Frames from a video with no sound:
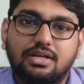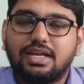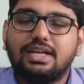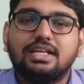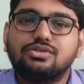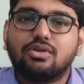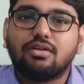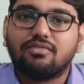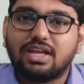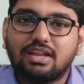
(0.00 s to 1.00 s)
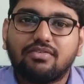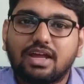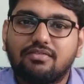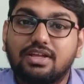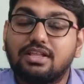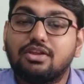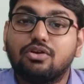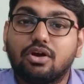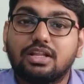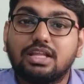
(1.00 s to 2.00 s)
It does not verify whether
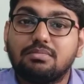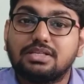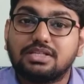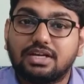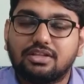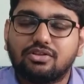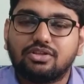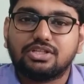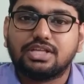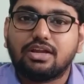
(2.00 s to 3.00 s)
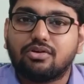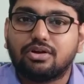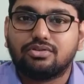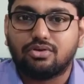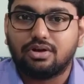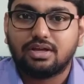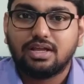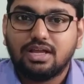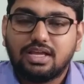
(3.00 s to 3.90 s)
your name is written on the check or not.